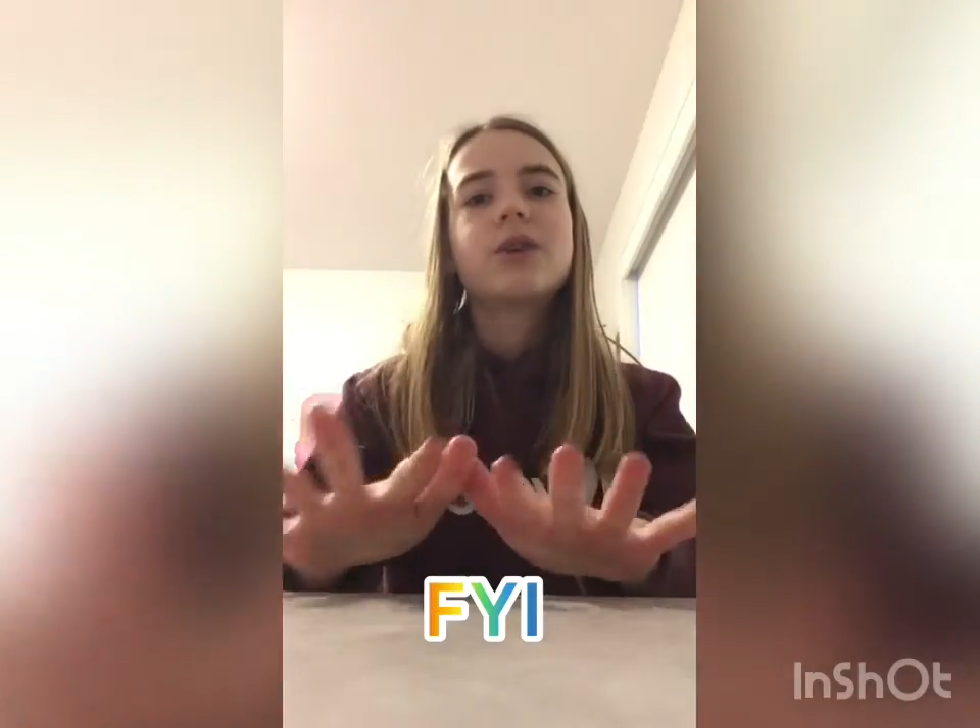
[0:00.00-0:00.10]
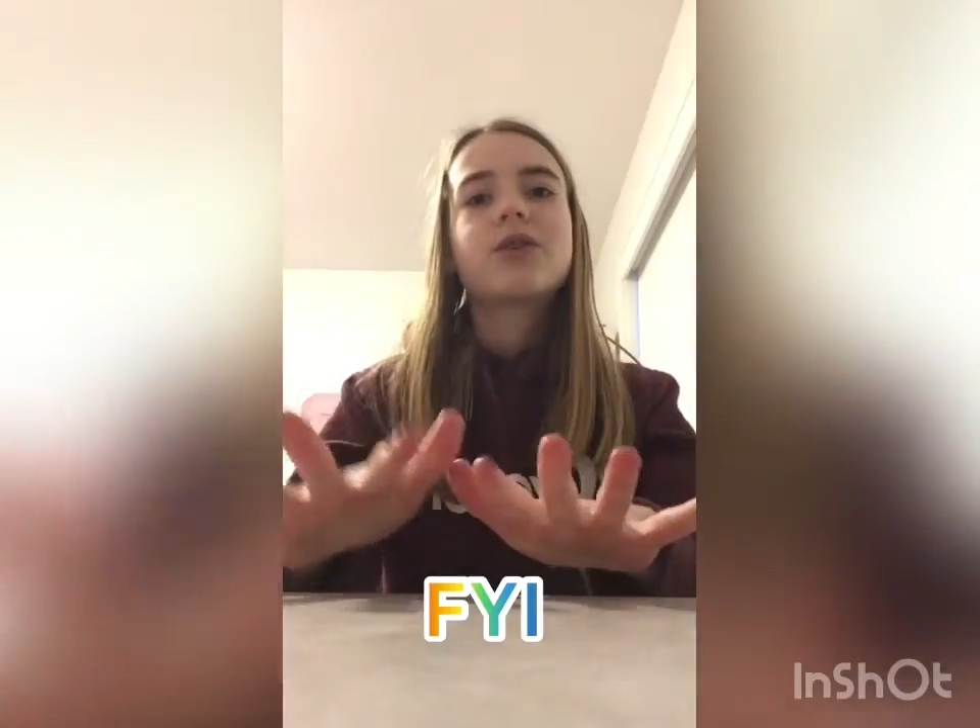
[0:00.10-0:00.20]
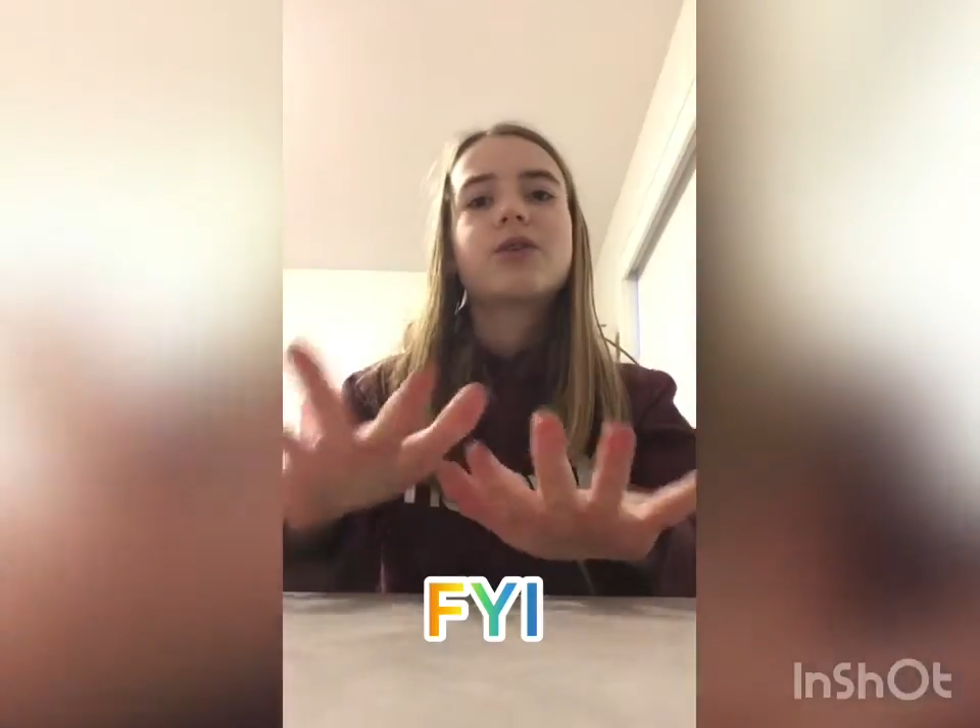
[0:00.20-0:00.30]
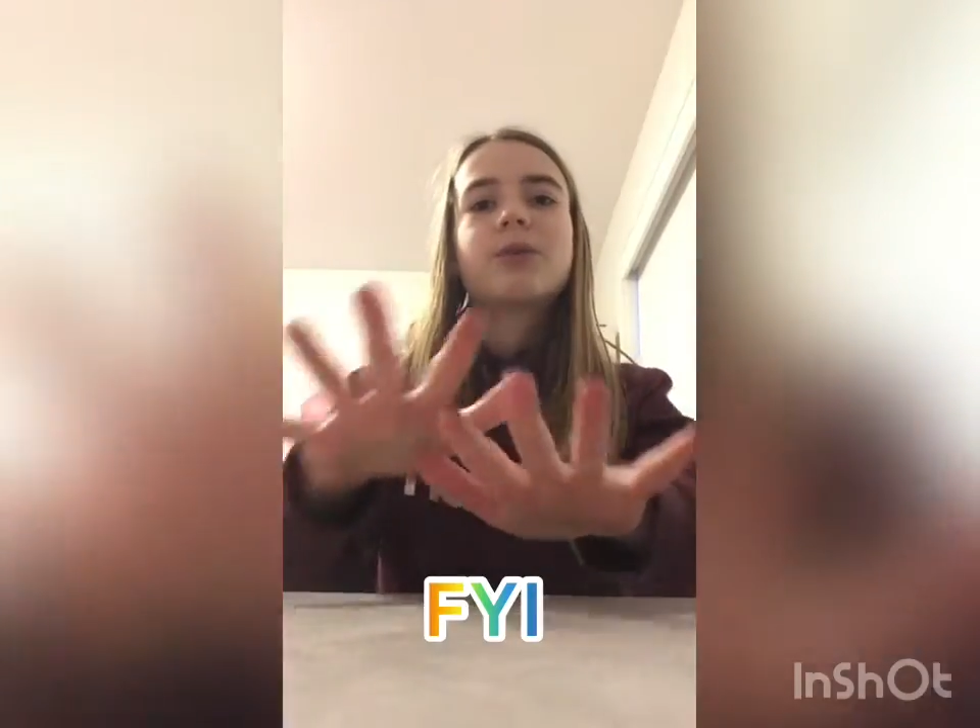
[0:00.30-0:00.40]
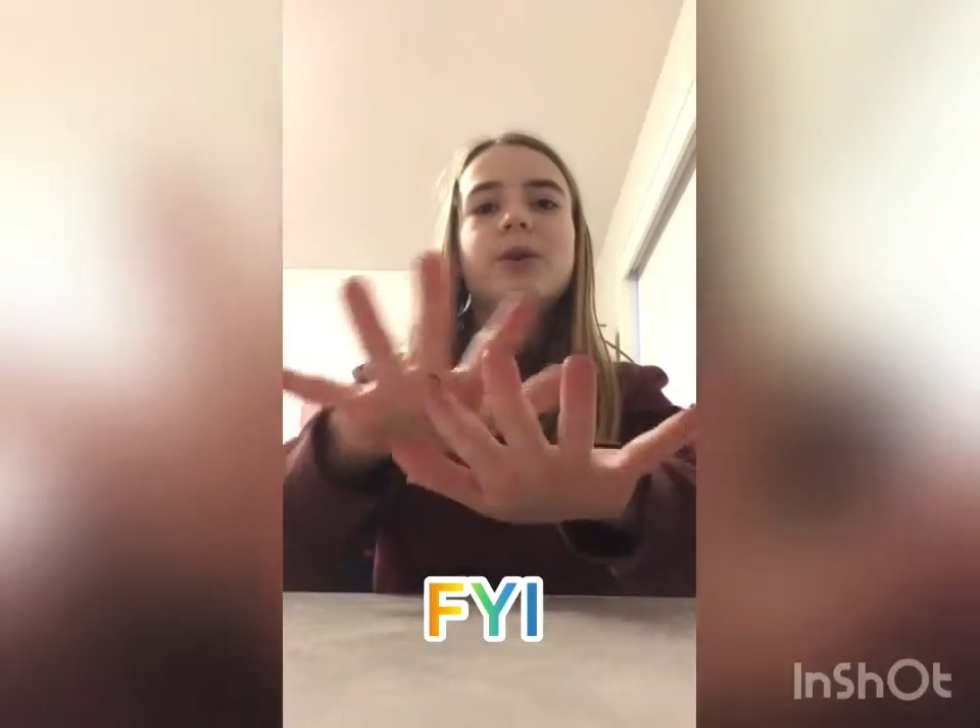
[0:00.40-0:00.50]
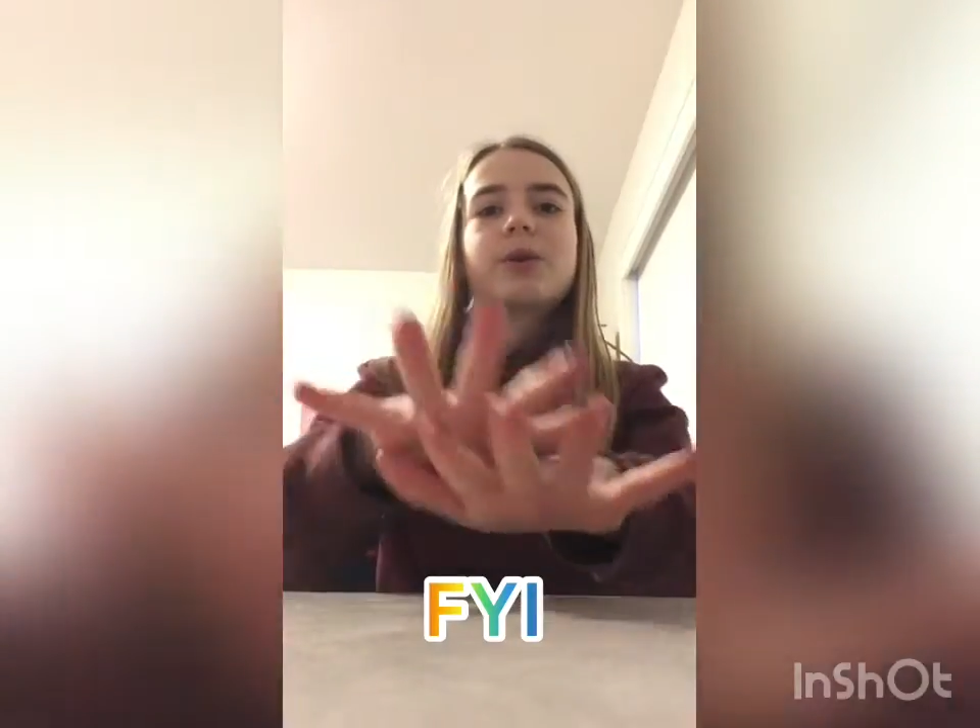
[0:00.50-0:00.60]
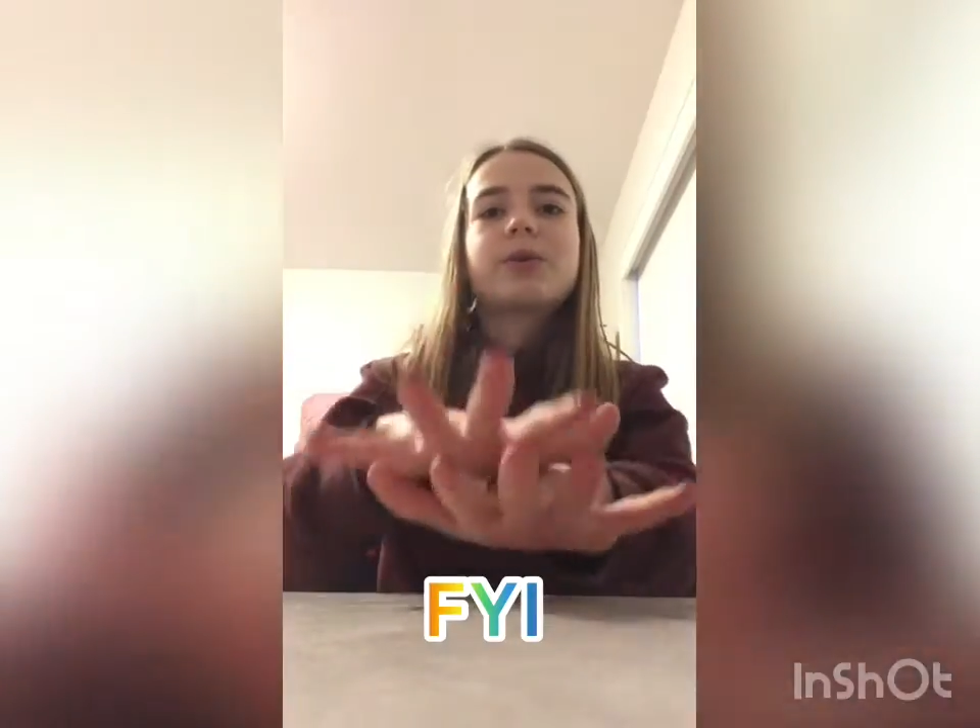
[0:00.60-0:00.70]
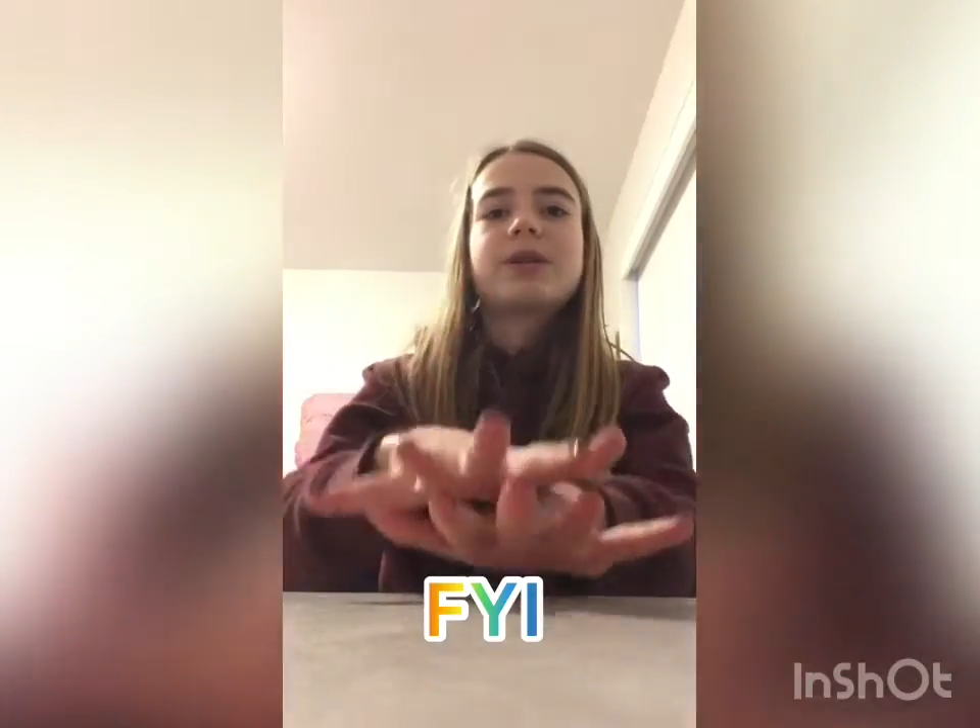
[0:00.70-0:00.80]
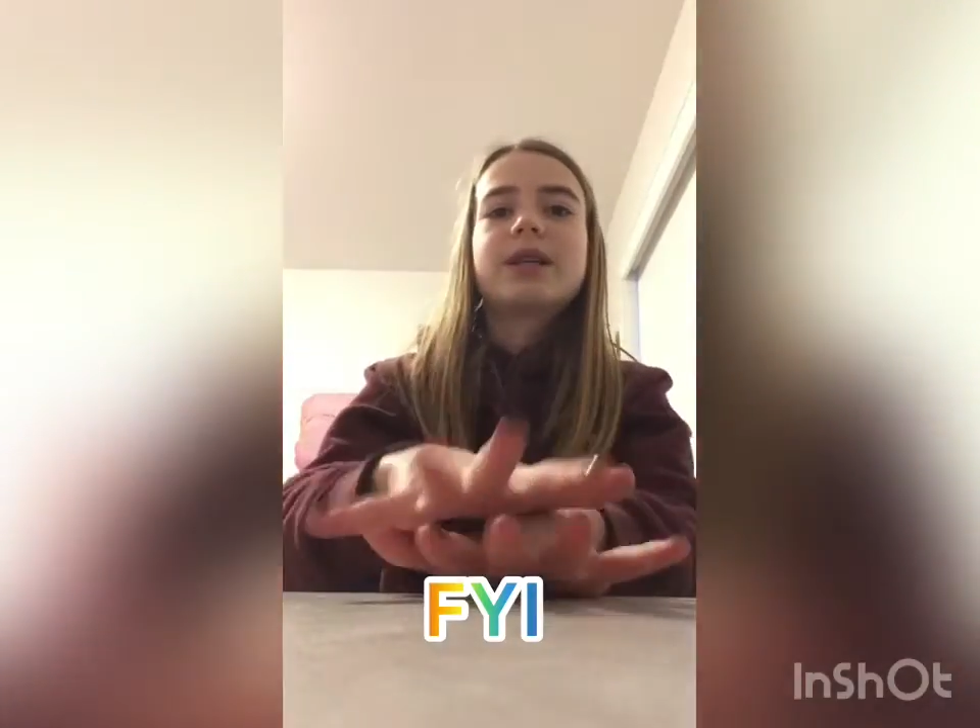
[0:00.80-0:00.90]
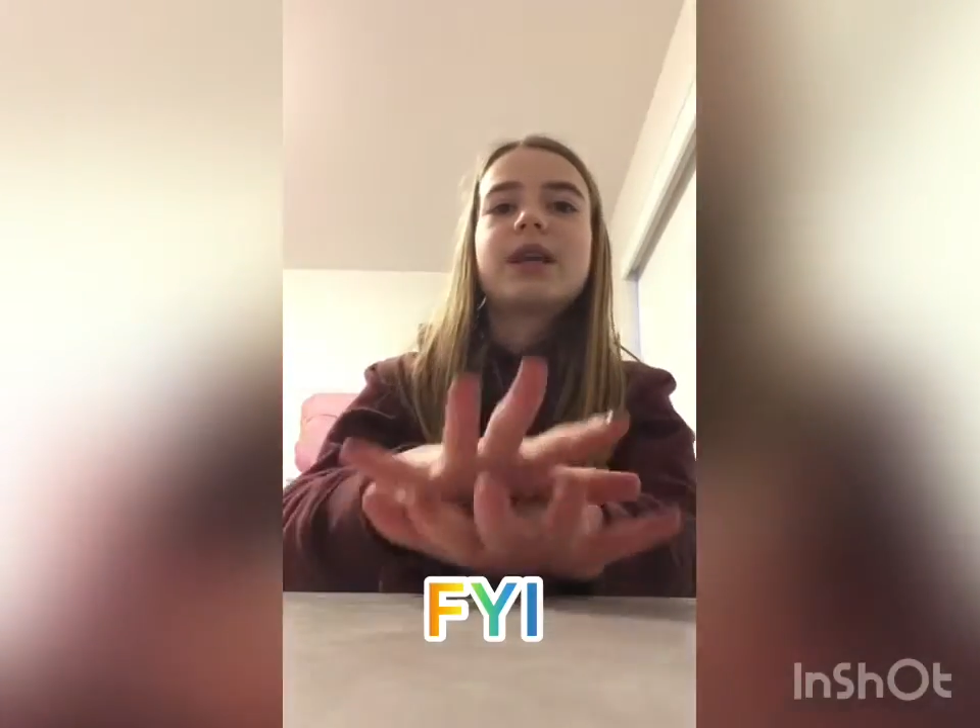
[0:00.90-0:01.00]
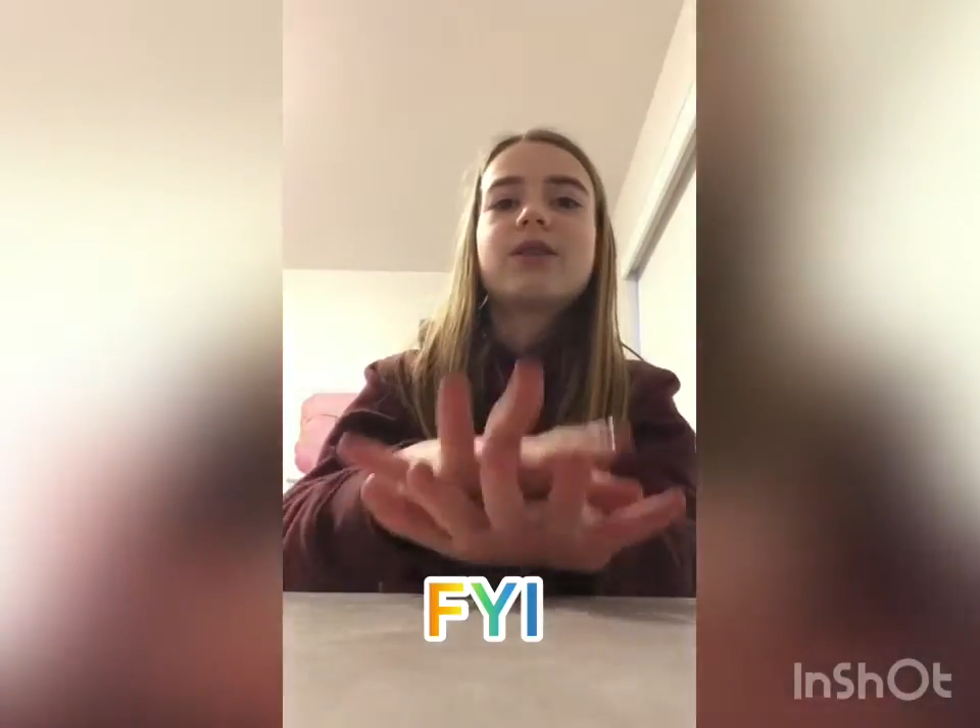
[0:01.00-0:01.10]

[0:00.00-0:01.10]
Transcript: So we are going to get